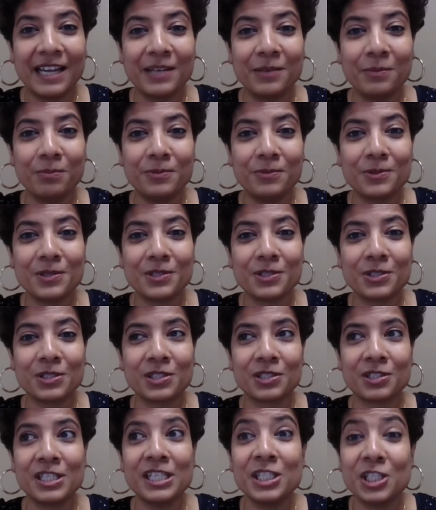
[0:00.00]
and
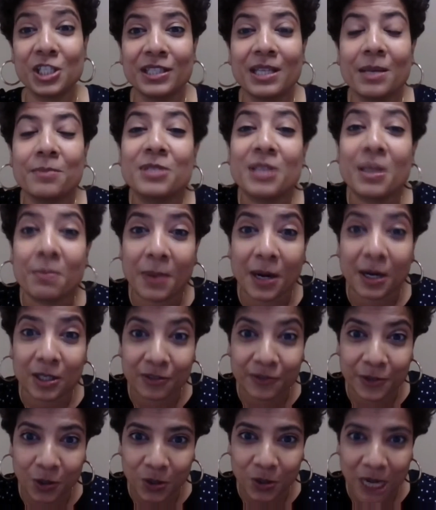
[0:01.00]
teaching them some
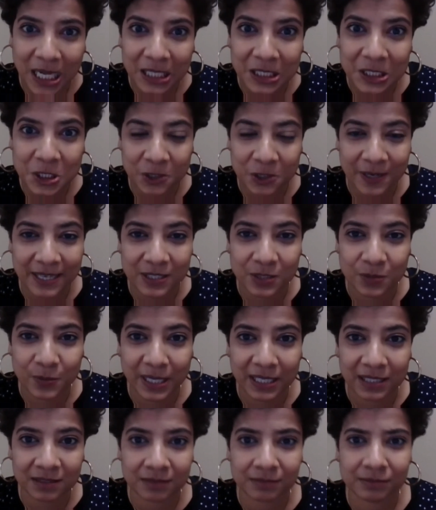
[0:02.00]
part of your culture
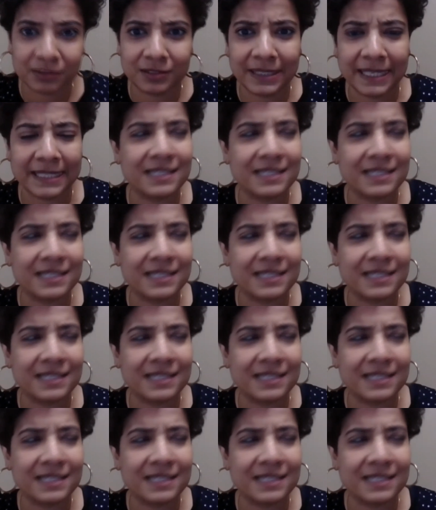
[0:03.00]
as well.